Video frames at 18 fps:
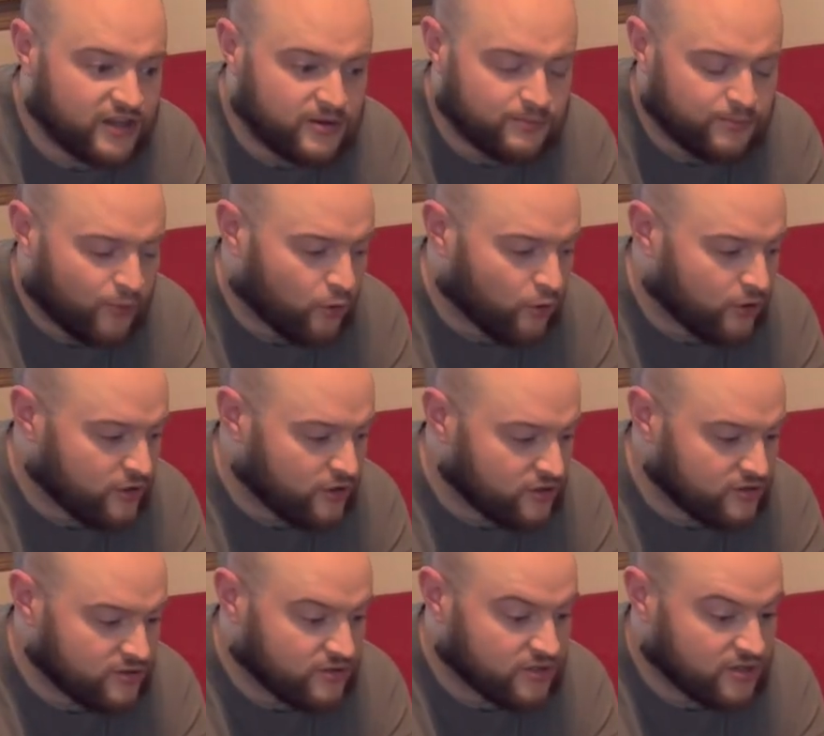
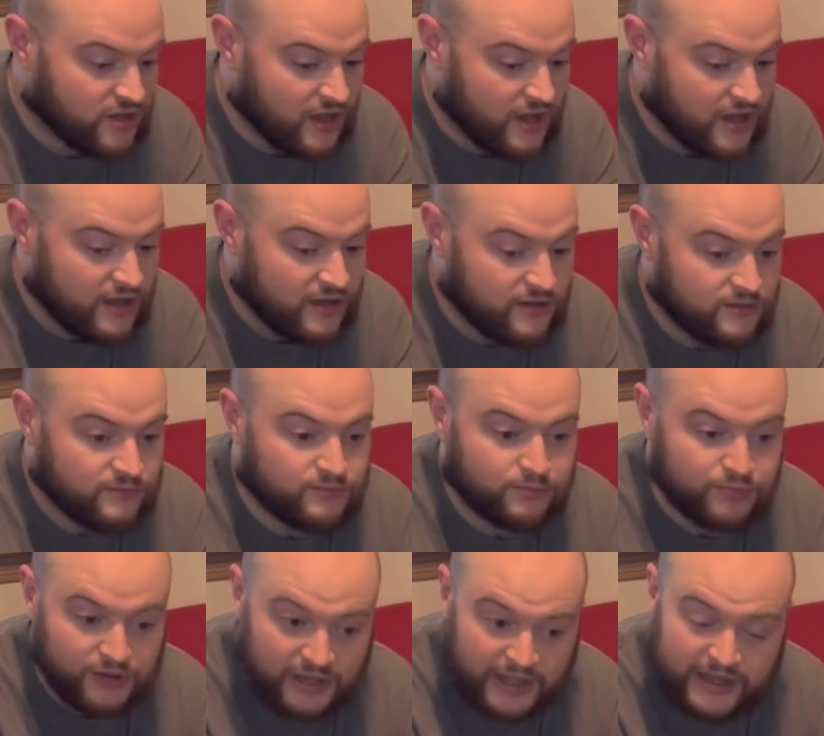important
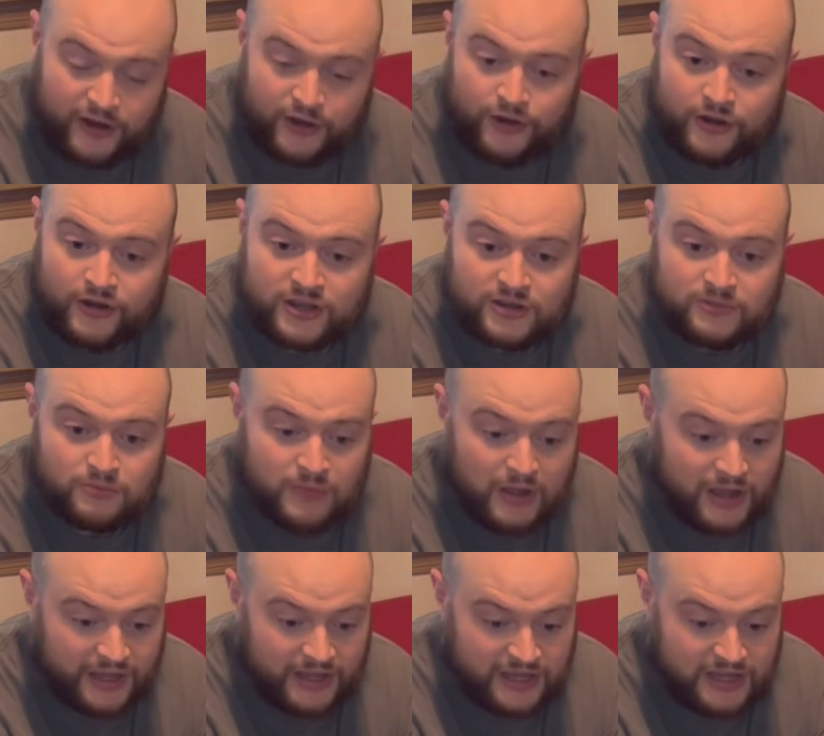player in
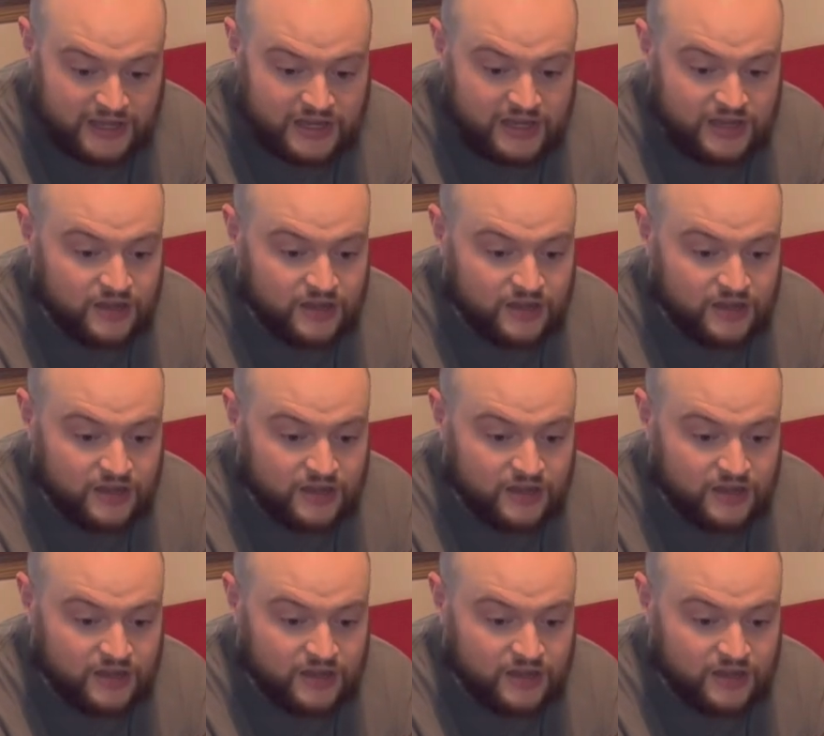my